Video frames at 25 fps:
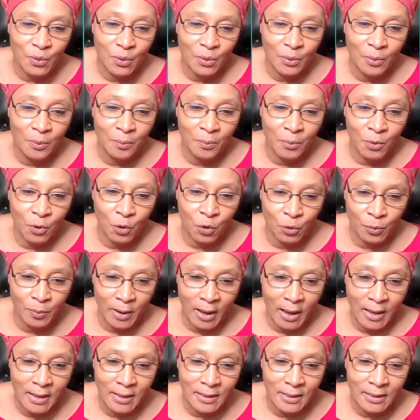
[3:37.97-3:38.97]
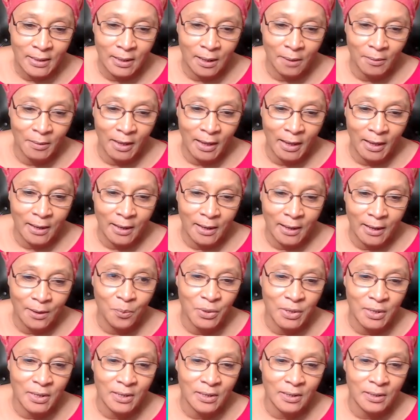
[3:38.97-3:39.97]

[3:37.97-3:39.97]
Goodbye. Assalamu alaikum. Peace.